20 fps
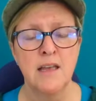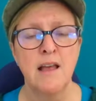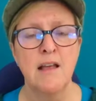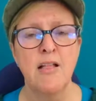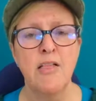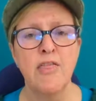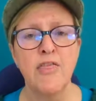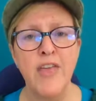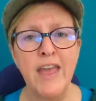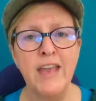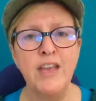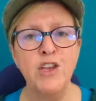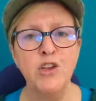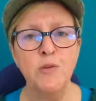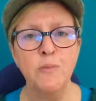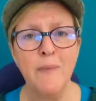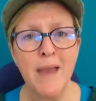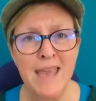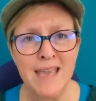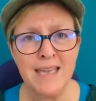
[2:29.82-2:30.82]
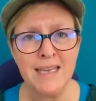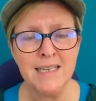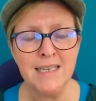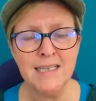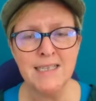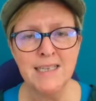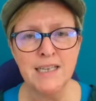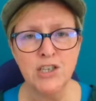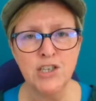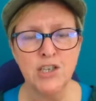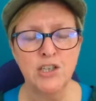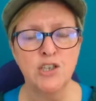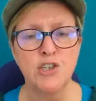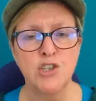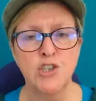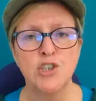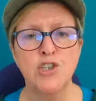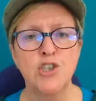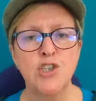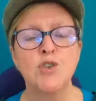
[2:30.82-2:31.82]
then you make a decision
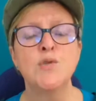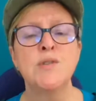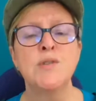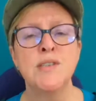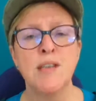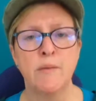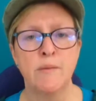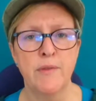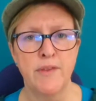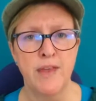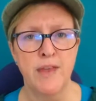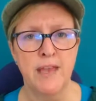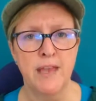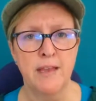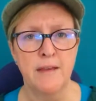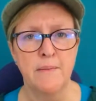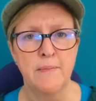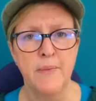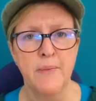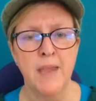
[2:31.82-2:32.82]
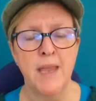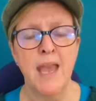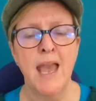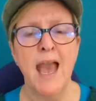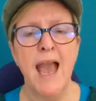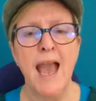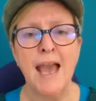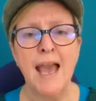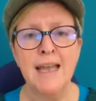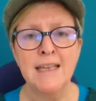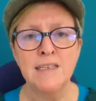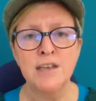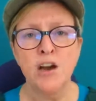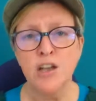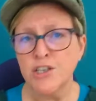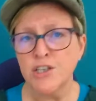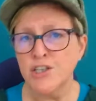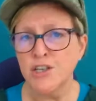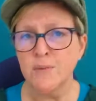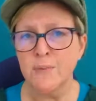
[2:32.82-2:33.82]
to do something. And I
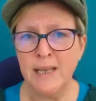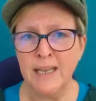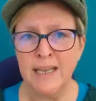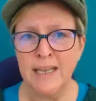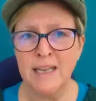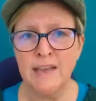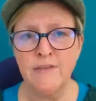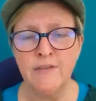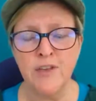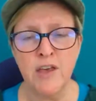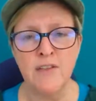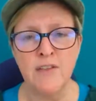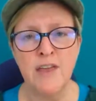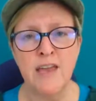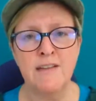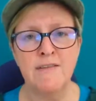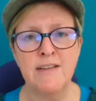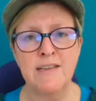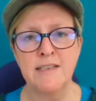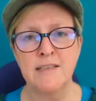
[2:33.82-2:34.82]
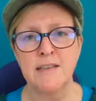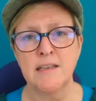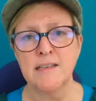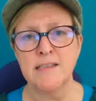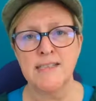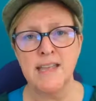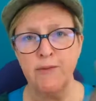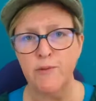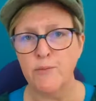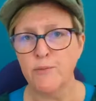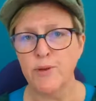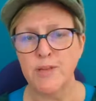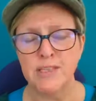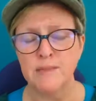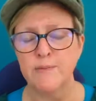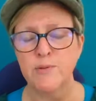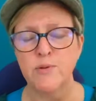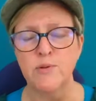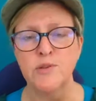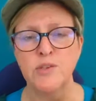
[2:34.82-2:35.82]
do believe that there's 7
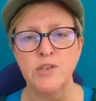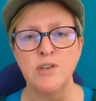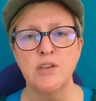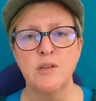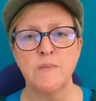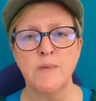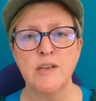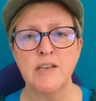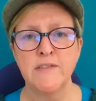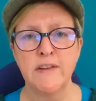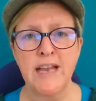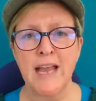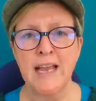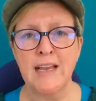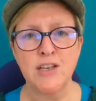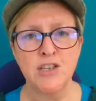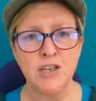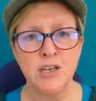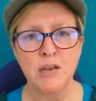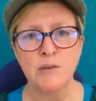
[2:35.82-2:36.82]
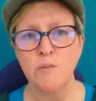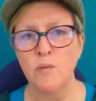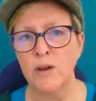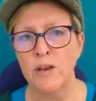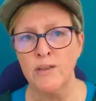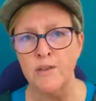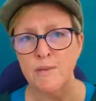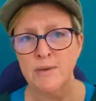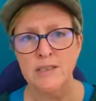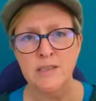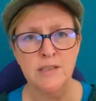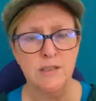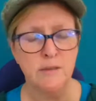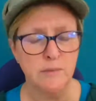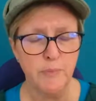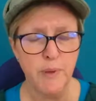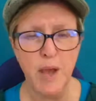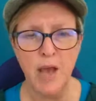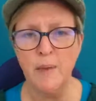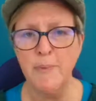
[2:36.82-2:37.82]
principles to the motivated action, and one of them is
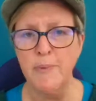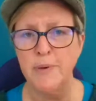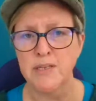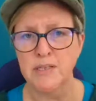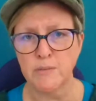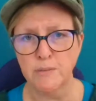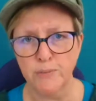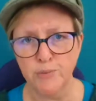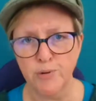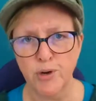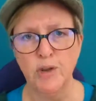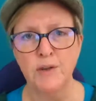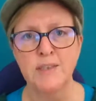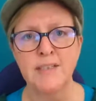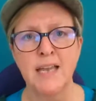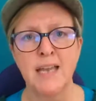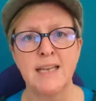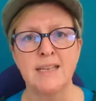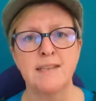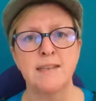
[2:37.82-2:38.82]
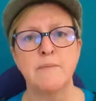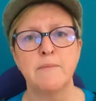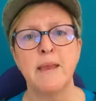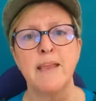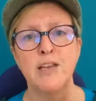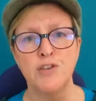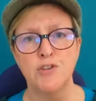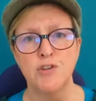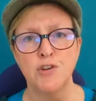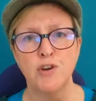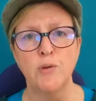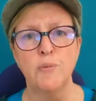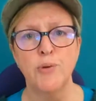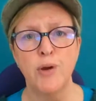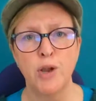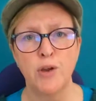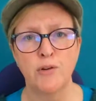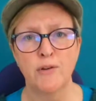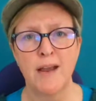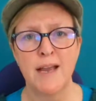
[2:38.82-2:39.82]
purpose and process and making sure you've got
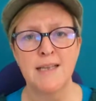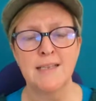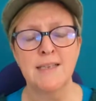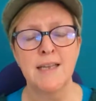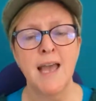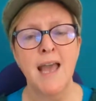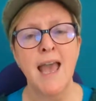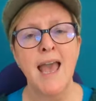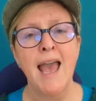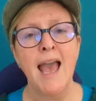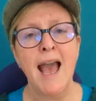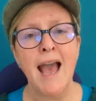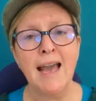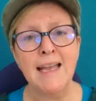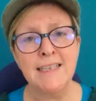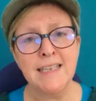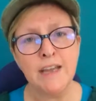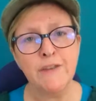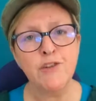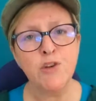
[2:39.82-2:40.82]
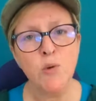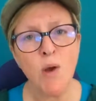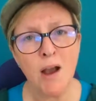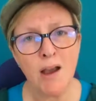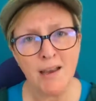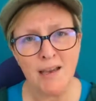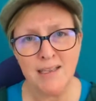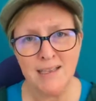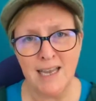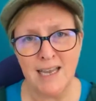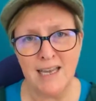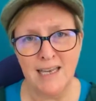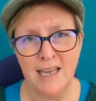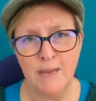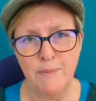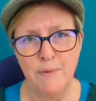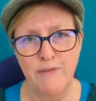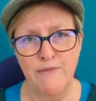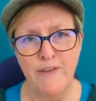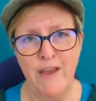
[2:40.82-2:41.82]
progress. And if you are going to take a
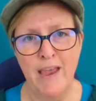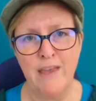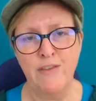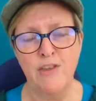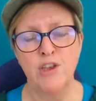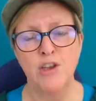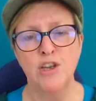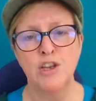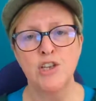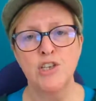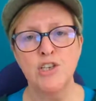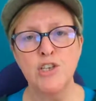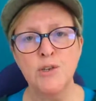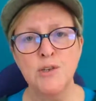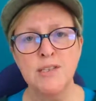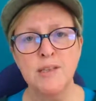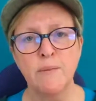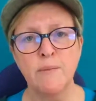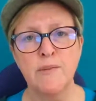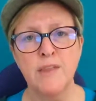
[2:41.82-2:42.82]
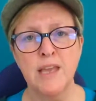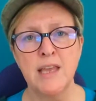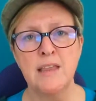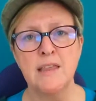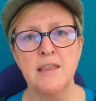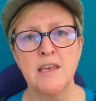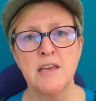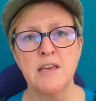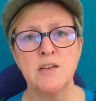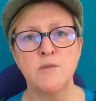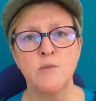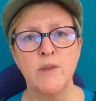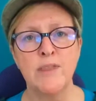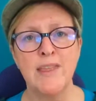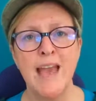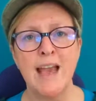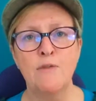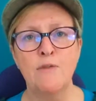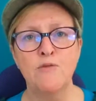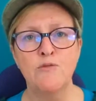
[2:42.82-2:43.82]
leap of faith, you're going to do something that
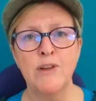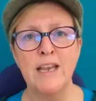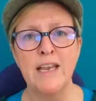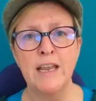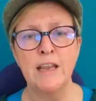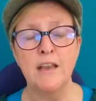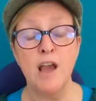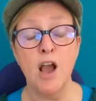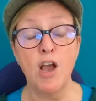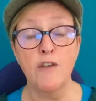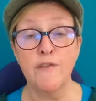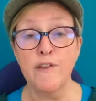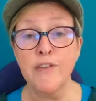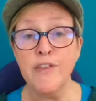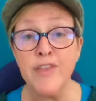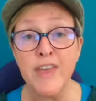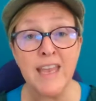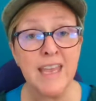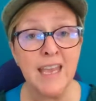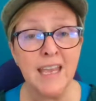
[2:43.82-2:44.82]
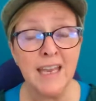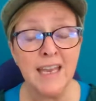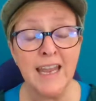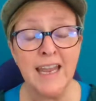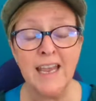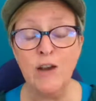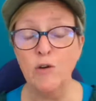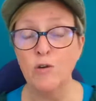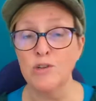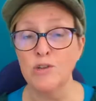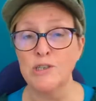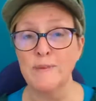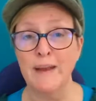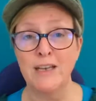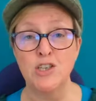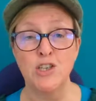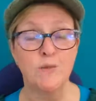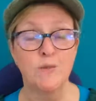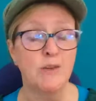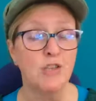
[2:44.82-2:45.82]
without really overthinking it or
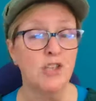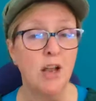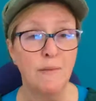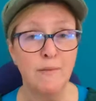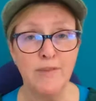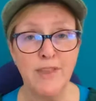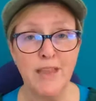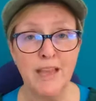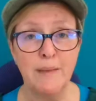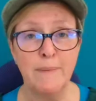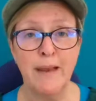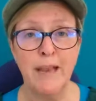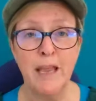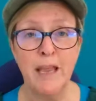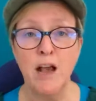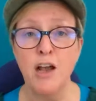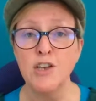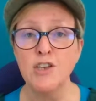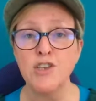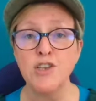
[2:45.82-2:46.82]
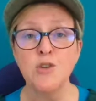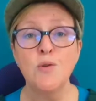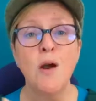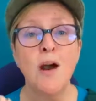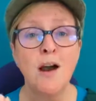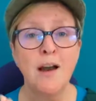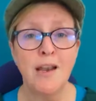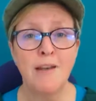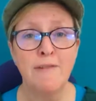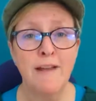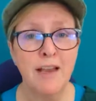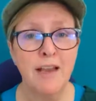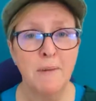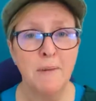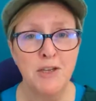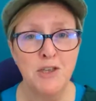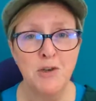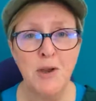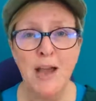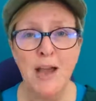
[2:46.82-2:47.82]
spending too much time thinking about it, I do highly
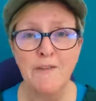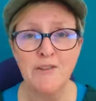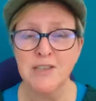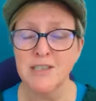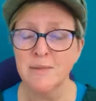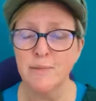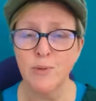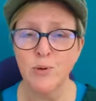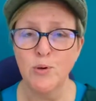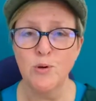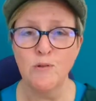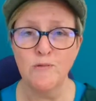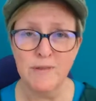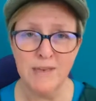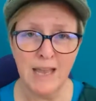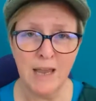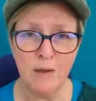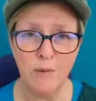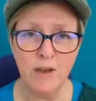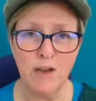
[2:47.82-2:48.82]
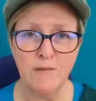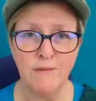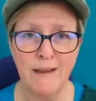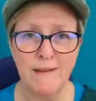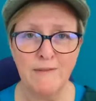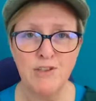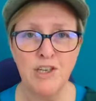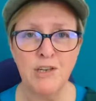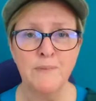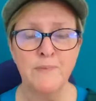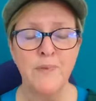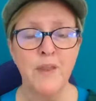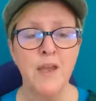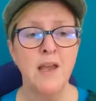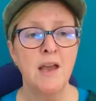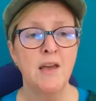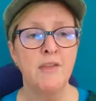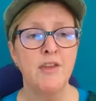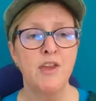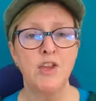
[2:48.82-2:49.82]
recommend you have a support network around you,
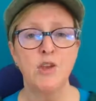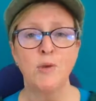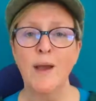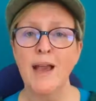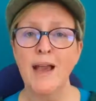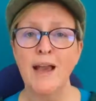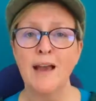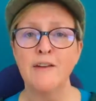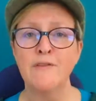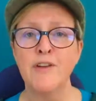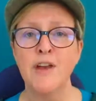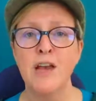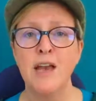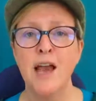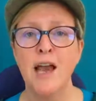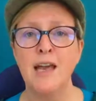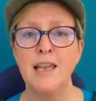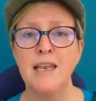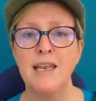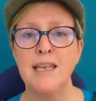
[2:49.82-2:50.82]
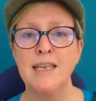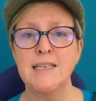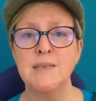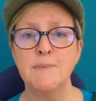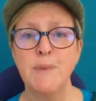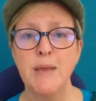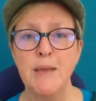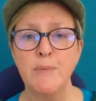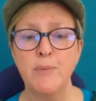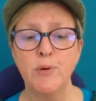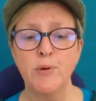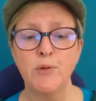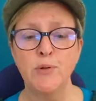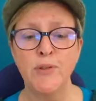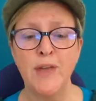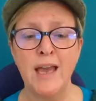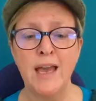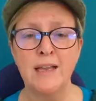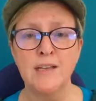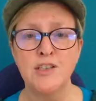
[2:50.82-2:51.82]
that you have at least people
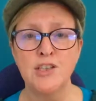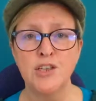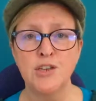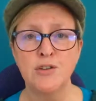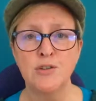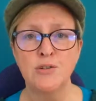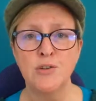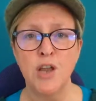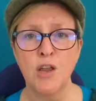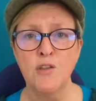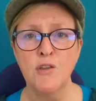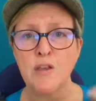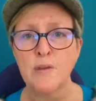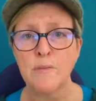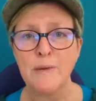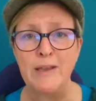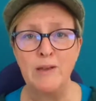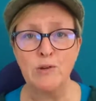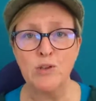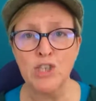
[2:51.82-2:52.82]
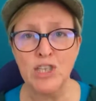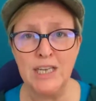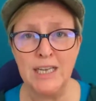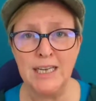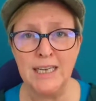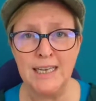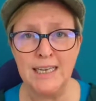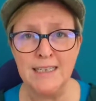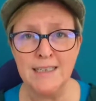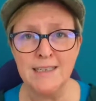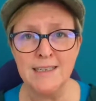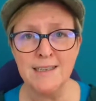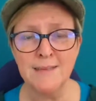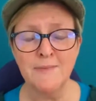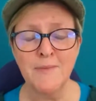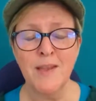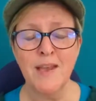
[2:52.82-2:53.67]
that you know that be your cheerleaders,